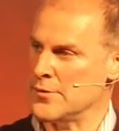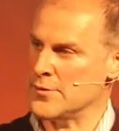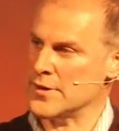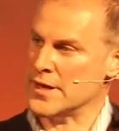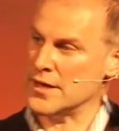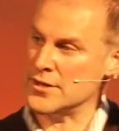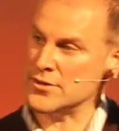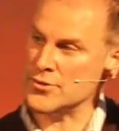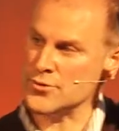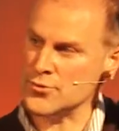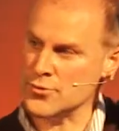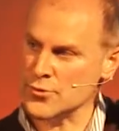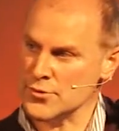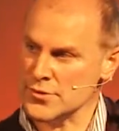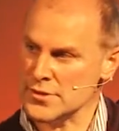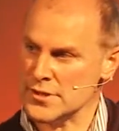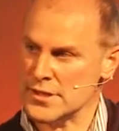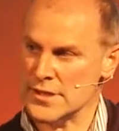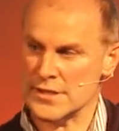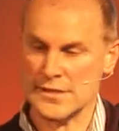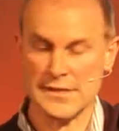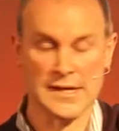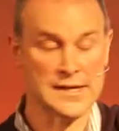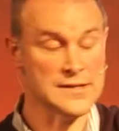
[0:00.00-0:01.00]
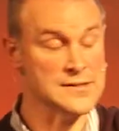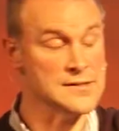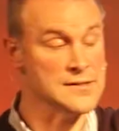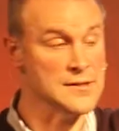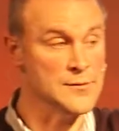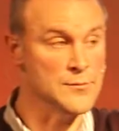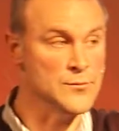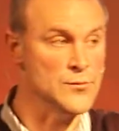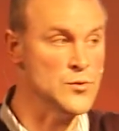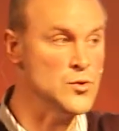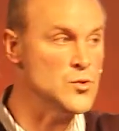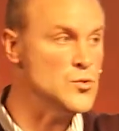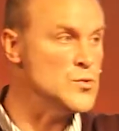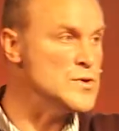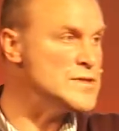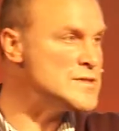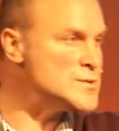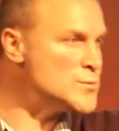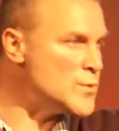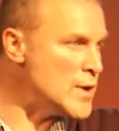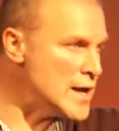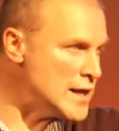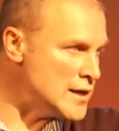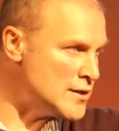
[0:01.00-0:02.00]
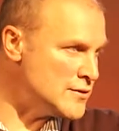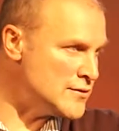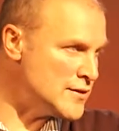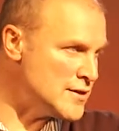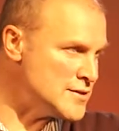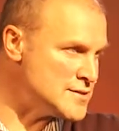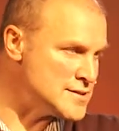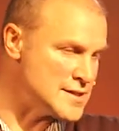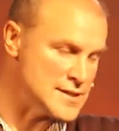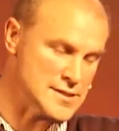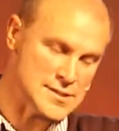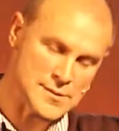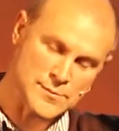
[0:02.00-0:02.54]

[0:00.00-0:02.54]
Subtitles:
We get drawn to these things. And the more we dwell on those things,